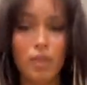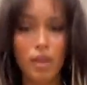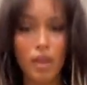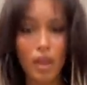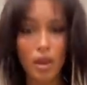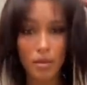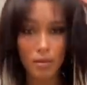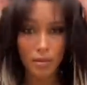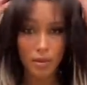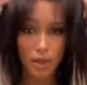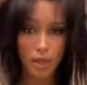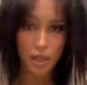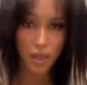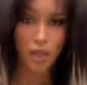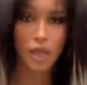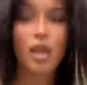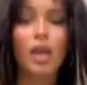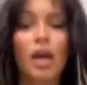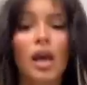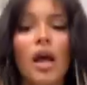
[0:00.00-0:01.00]
posted a
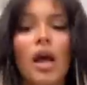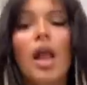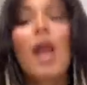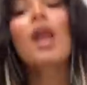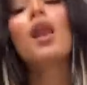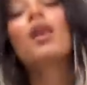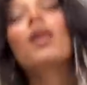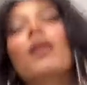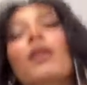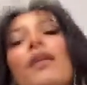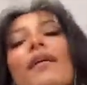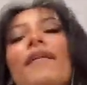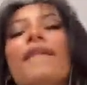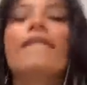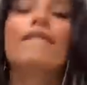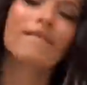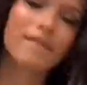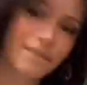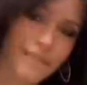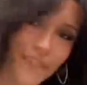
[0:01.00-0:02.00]
TikTok saying that if Miley
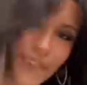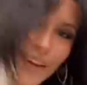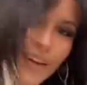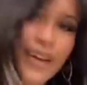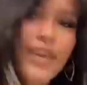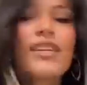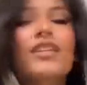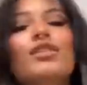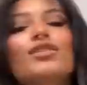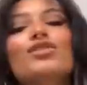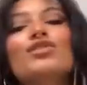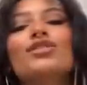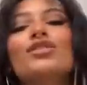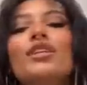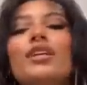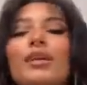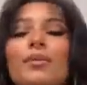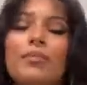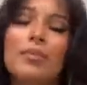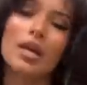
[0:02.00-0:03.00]
commented, she'd get
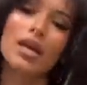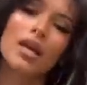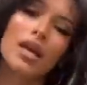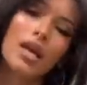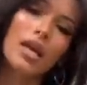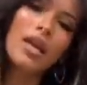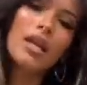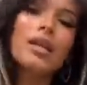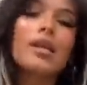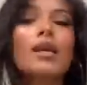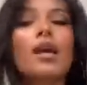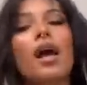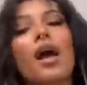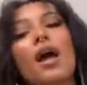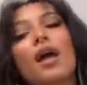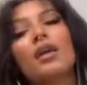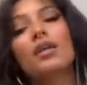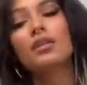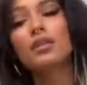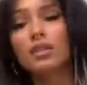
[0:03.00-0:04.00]
whatever tattoo she
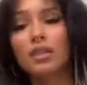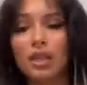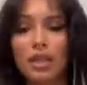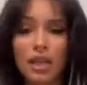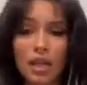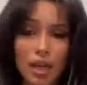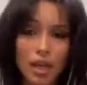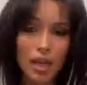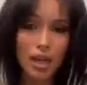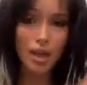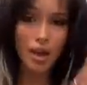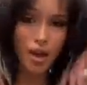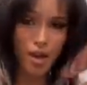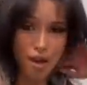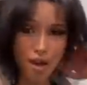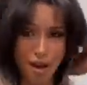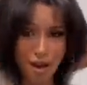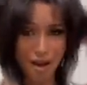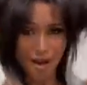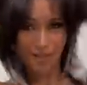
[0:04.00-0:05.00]
said. Miley
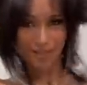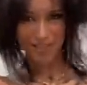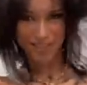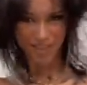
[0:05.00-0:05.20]
did end up